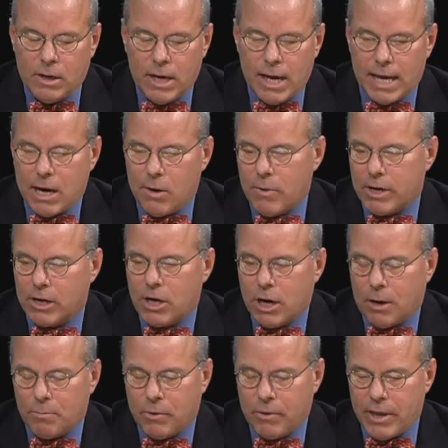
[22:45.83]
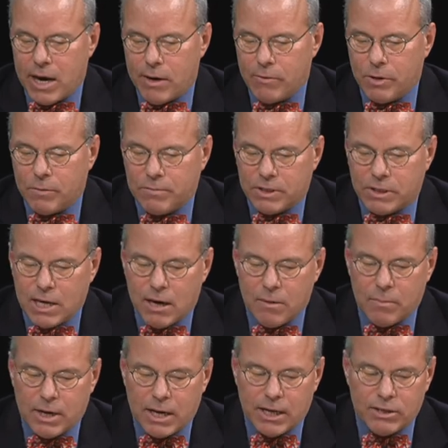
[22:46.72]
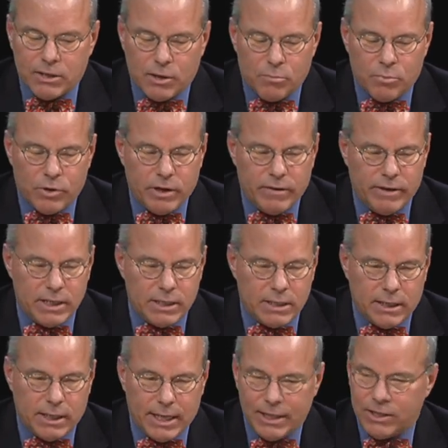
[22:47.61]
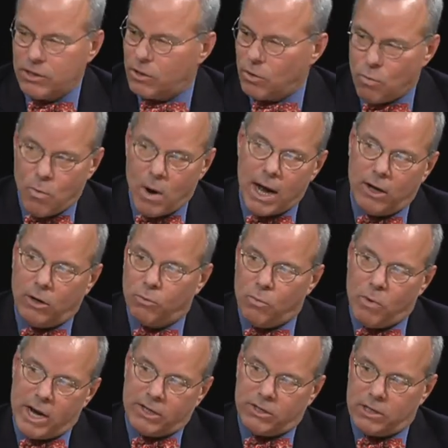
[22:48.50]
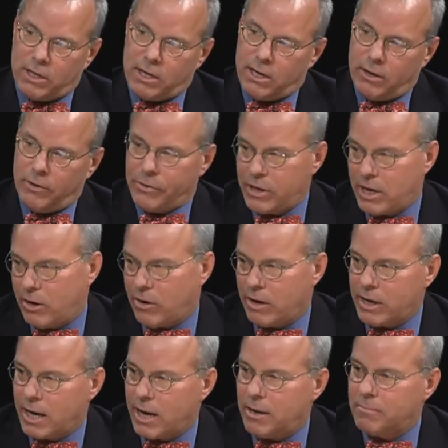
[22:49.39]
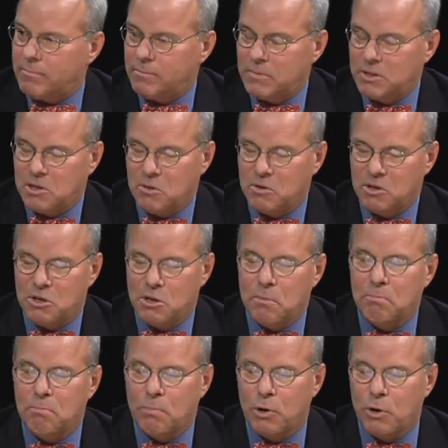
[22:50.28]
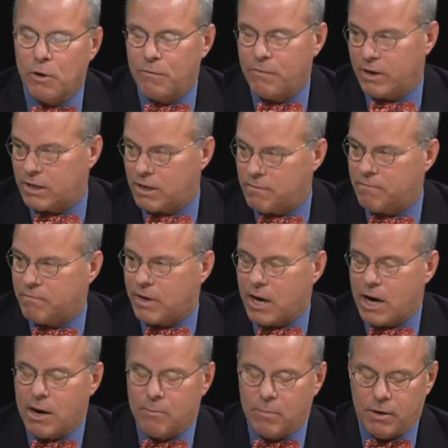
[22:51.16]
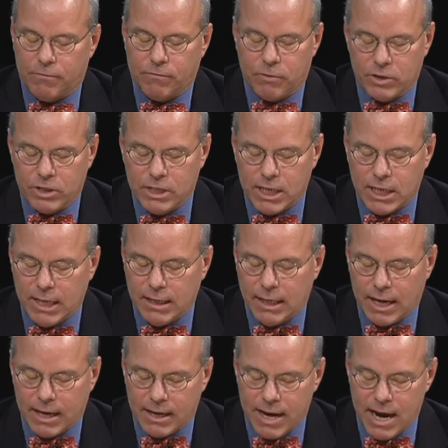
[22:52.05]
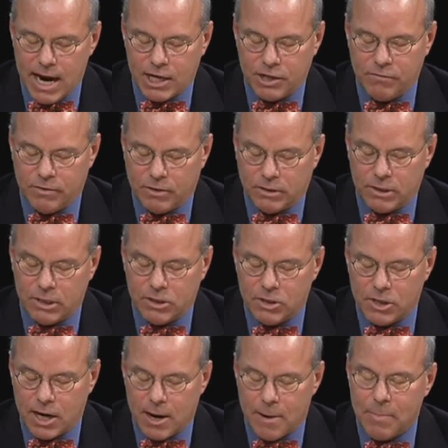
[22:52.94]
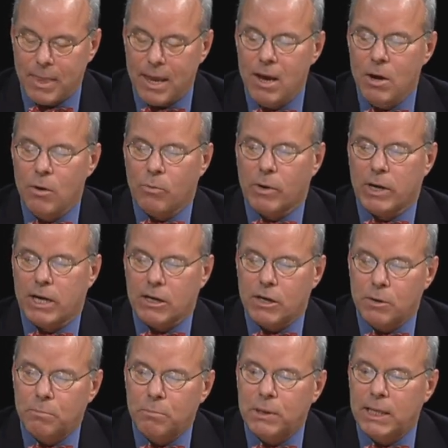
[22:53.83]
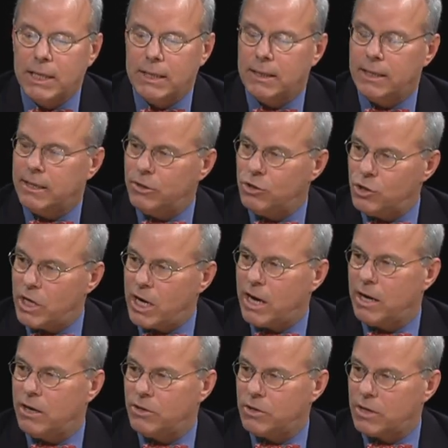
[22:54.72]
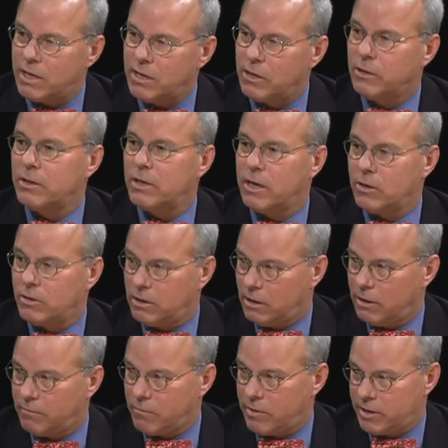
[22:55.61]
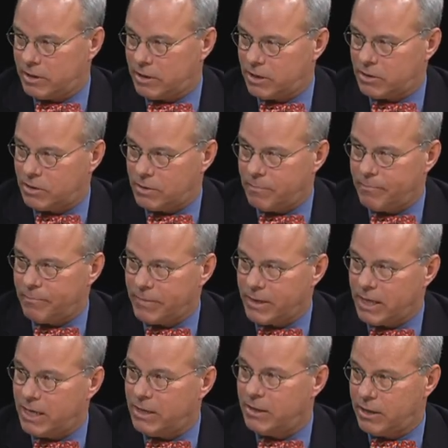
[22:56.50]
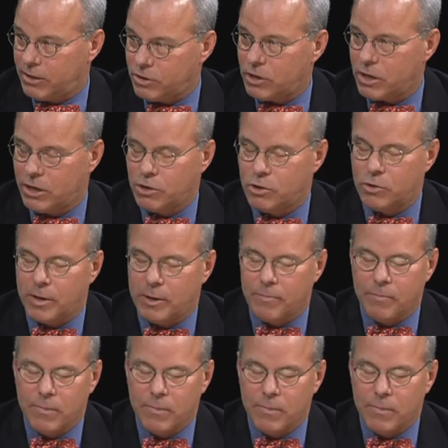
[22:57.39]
And I want to couple that with a statement I said previously. It's the Wild West in healthcare again. So it's the perfect environment for a city like Nashville to say, we're going to completely change the healthcare delivery system in this country.